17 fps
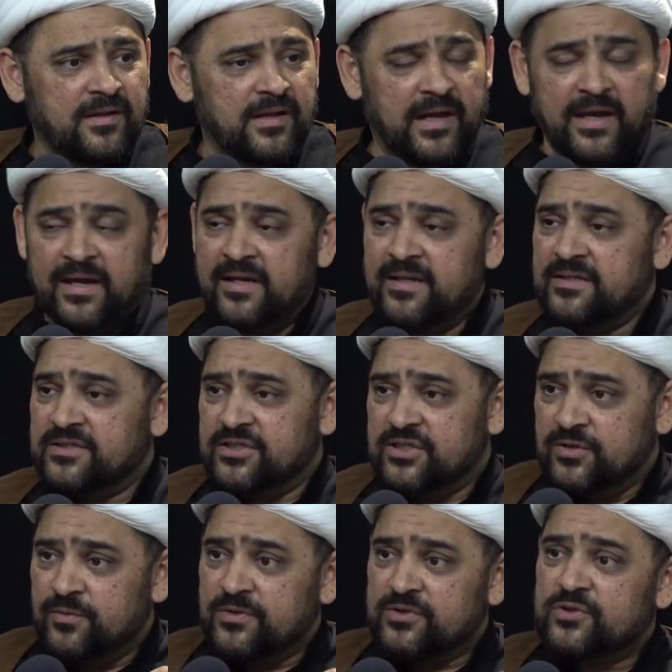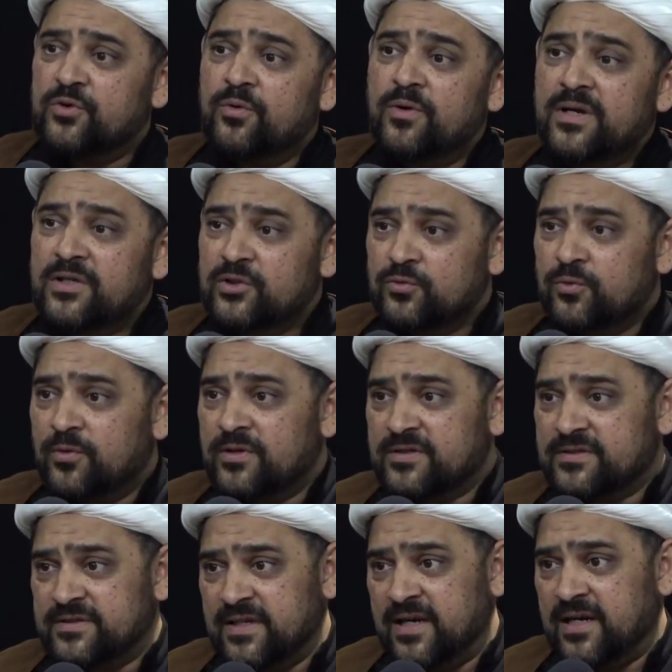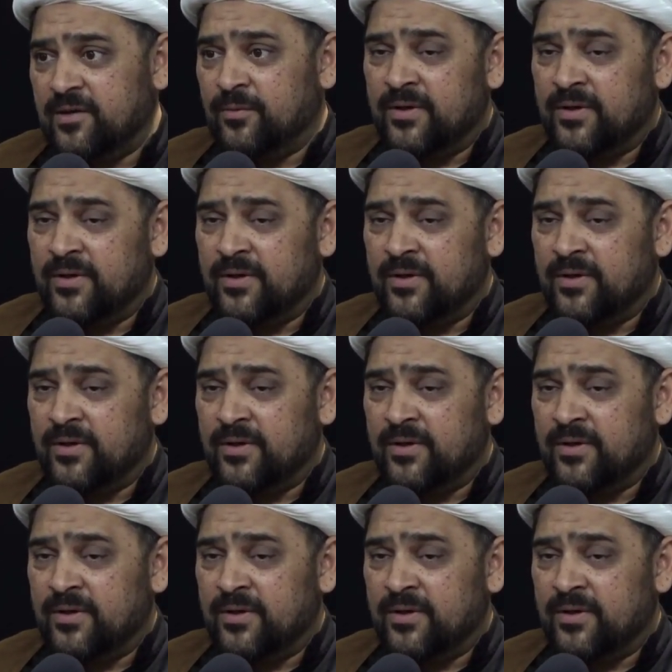And she was going towards there